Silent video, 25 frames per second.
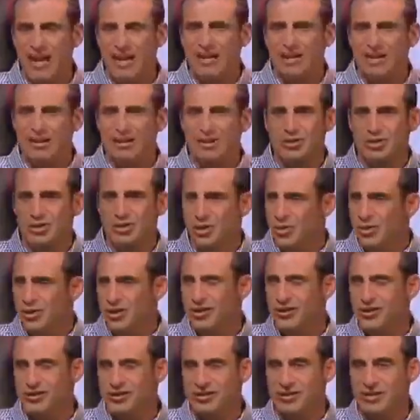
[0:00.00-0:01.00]

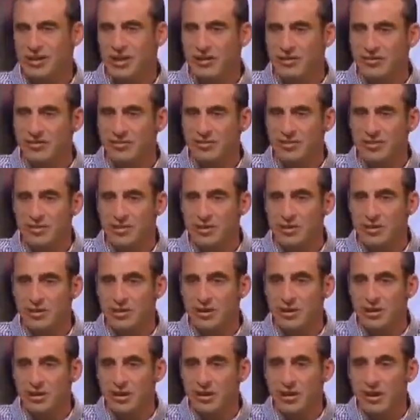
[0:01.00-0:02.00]
enjoying yourself.
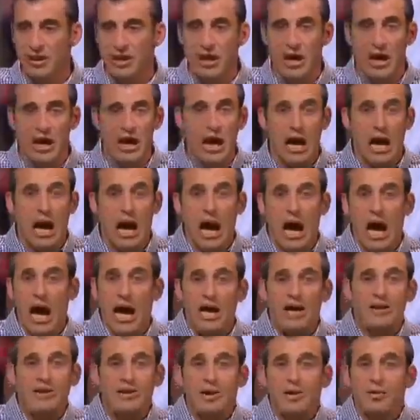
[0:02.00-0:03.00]

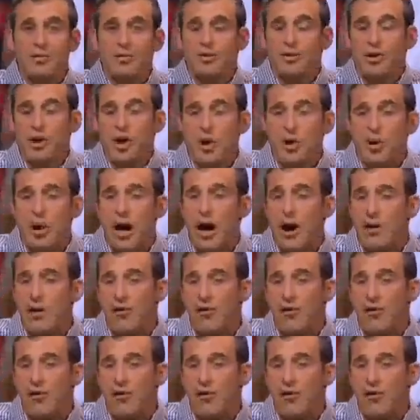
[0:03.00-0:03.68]
I don't know how